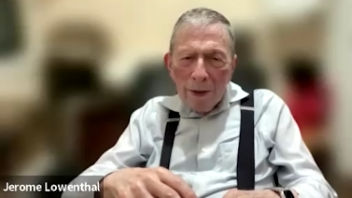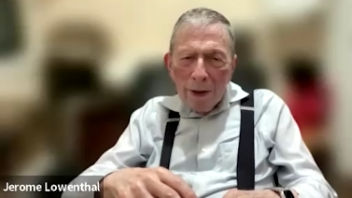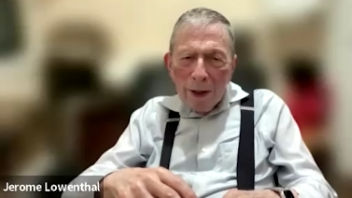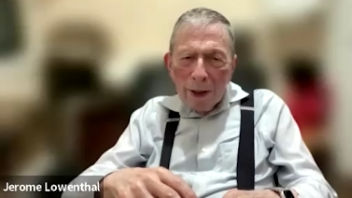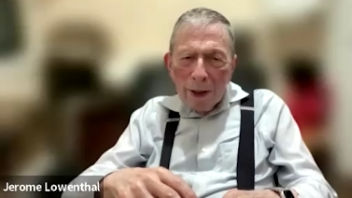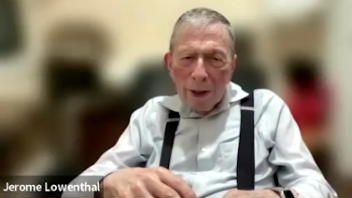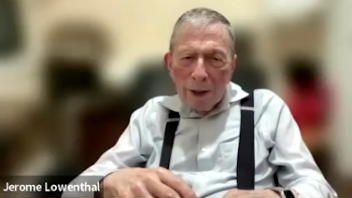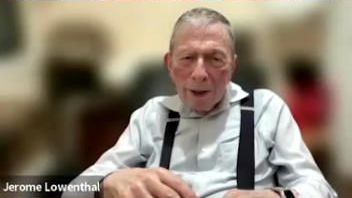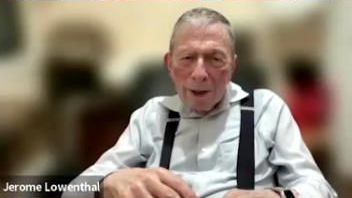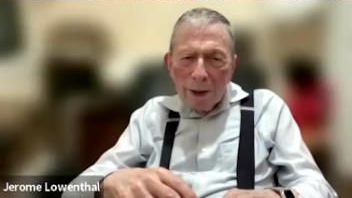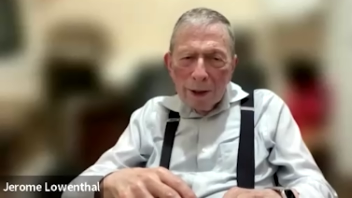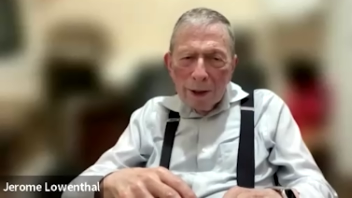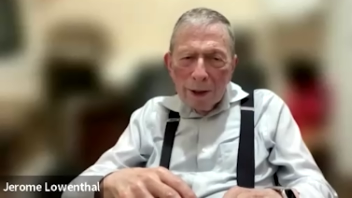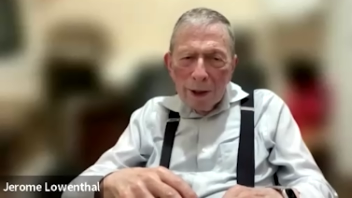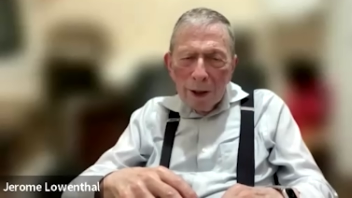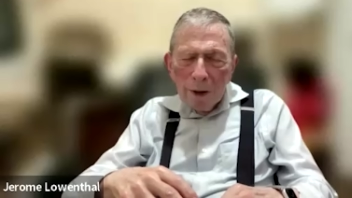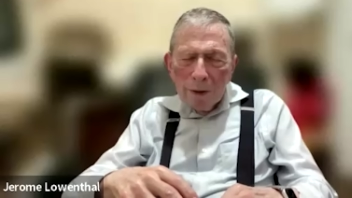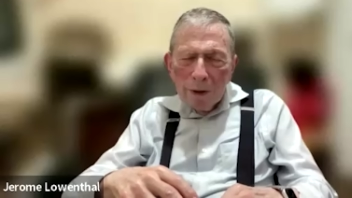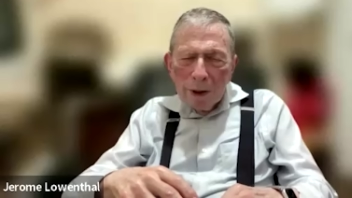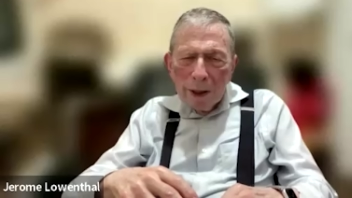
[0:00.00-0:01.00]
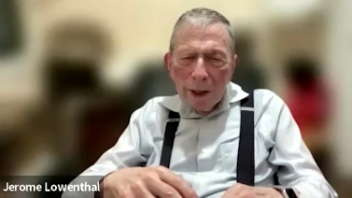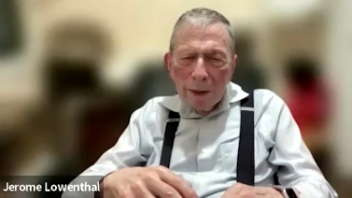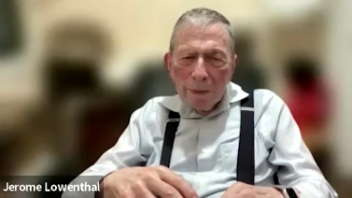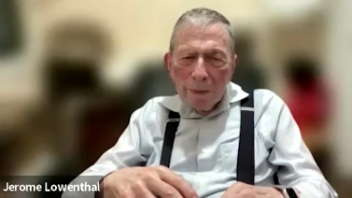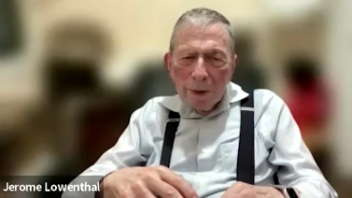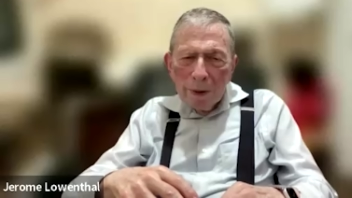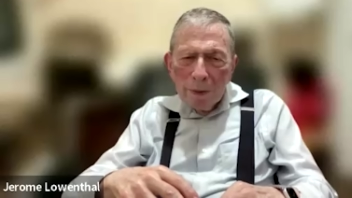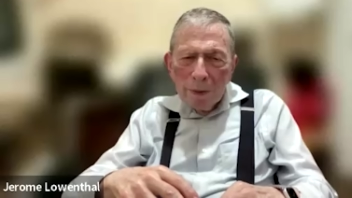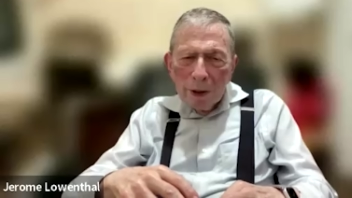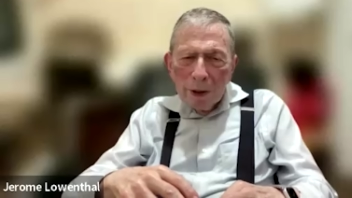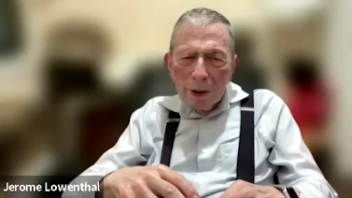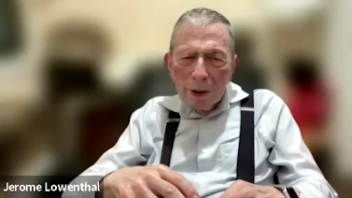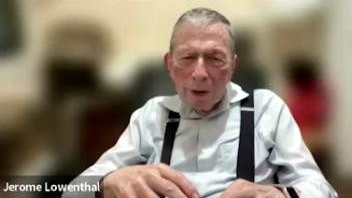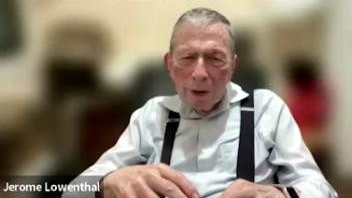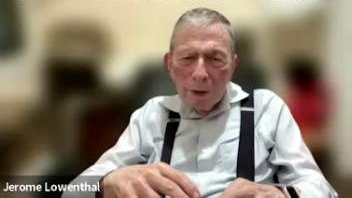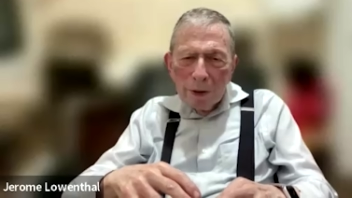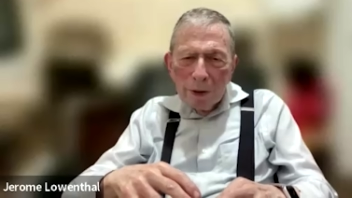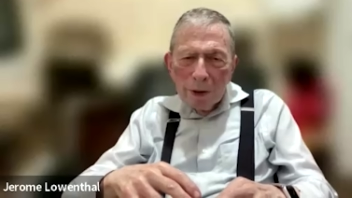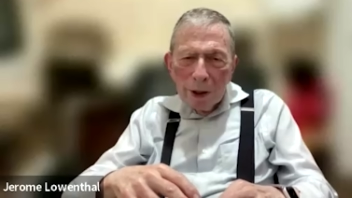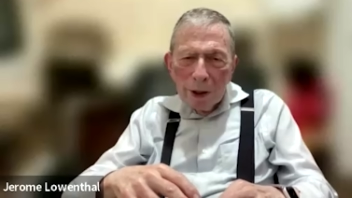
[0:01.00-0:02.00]
the slow tempi were
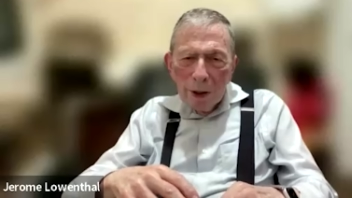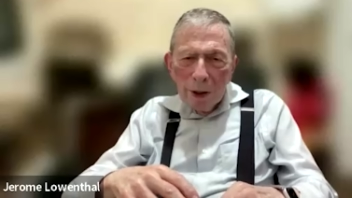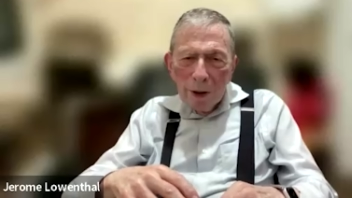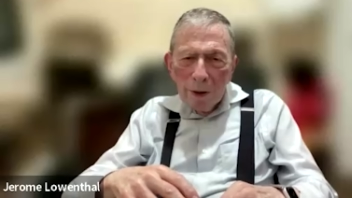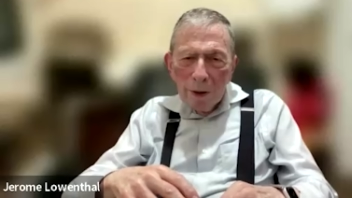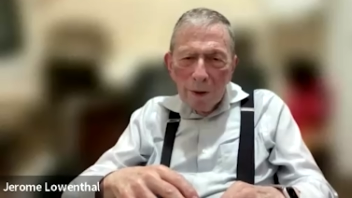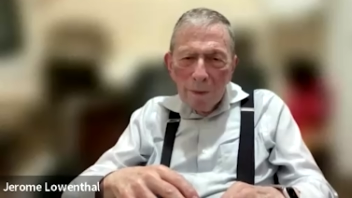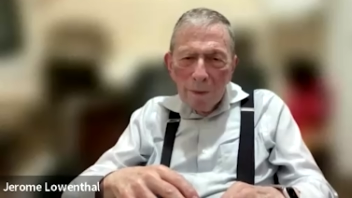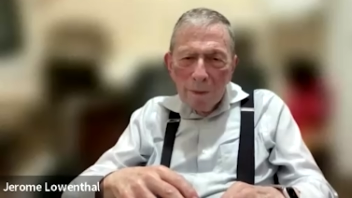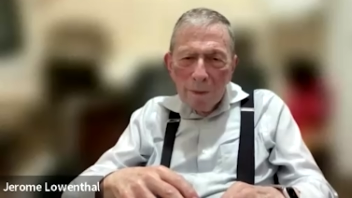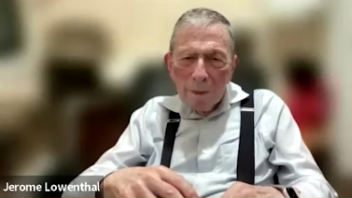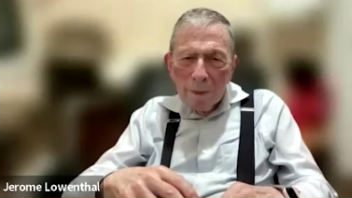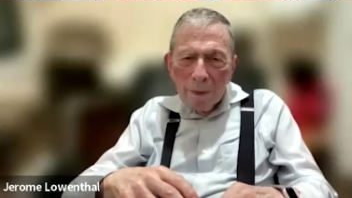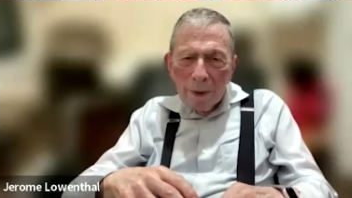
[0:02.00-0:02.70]
so slow